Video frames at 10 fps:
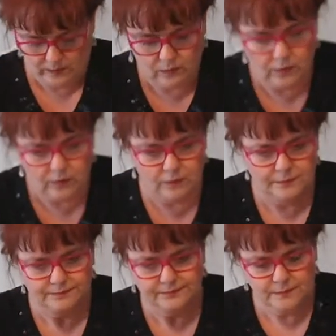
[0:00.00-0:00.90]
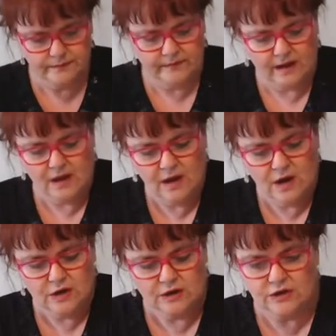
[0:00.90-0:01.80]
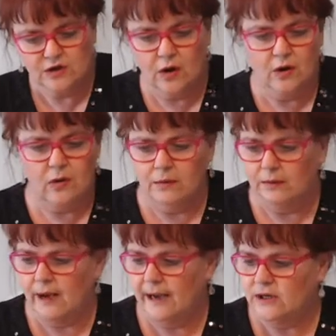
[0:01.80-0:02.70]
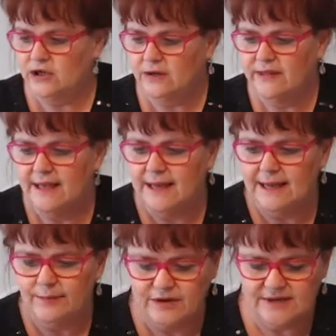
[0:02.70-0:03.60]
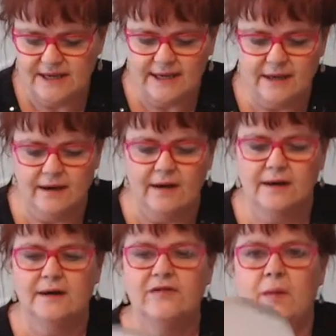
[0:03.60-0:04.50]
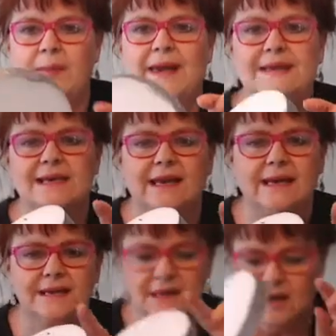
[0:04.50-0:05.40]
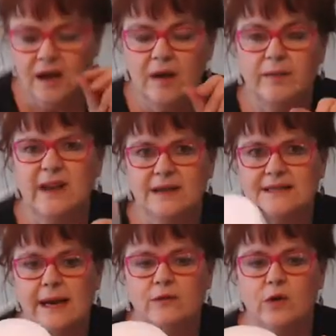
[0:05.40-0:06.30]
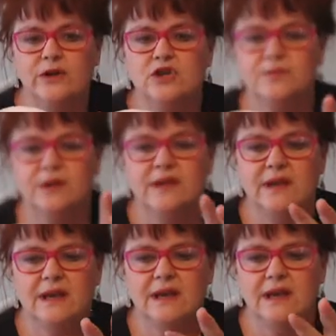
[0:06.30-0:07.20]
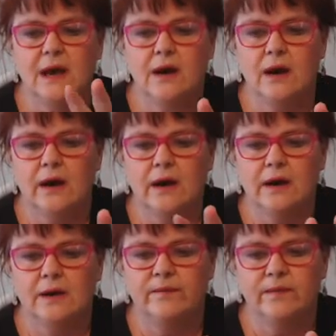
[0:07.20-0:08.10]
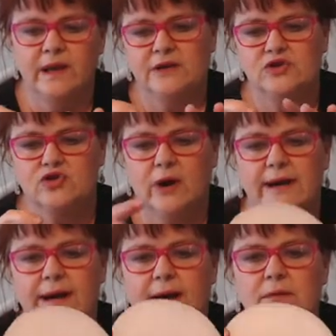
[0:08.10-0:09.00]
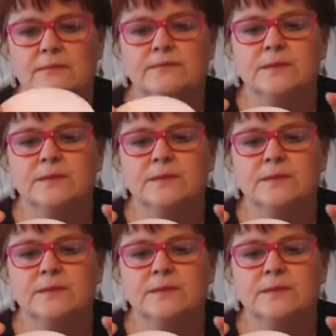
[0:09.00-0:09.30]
Whoa. So I took the liberty of painting it because I'm going to put the, it's dry now.